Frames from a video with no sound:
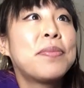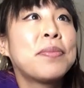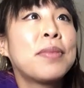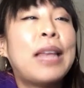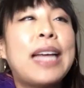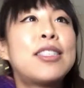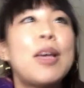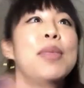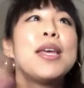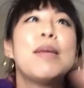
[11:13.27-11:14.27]
like
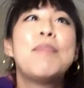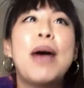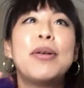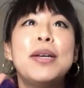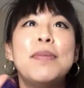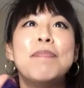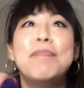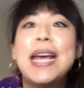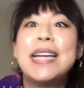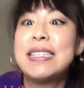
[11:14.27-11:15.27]
something about it
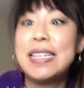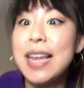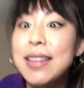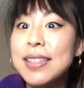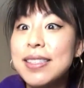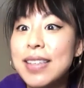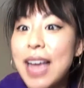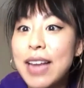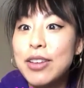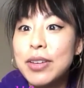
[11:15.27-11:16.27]
makes sense.
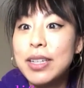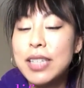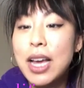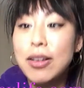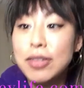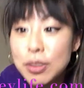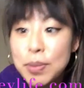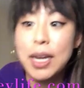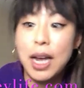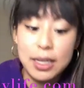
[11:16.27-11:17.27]
And you can tell it's
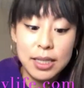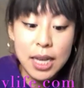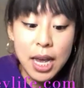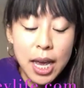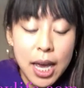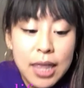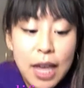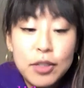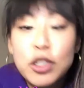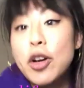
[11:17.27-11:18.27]
because
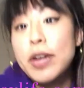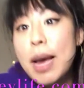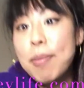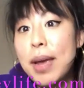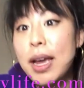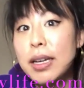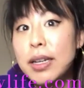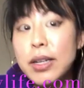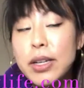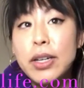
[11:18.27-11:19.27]
they've shown up
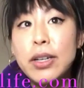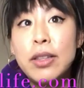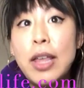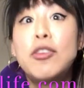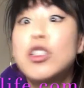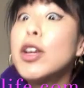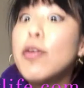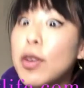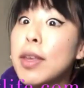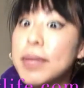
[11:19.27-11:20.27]

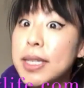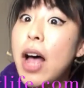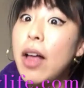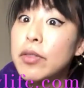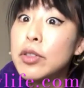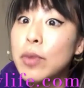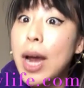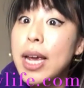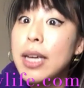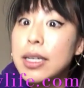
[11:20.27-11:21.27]
for themselves,
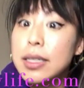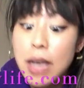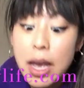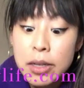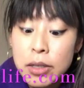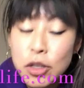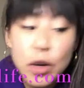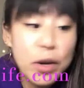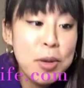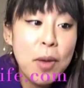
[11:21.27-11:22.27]
right? Because
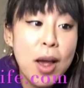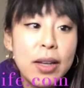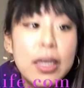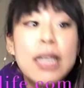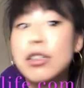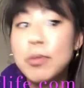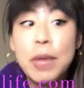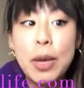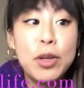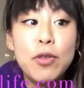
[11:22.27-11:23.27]
don't get me wrong, it's
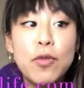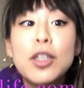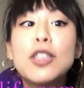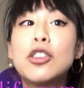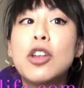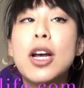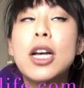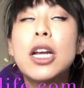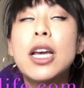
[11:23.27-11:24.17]
like when you first start,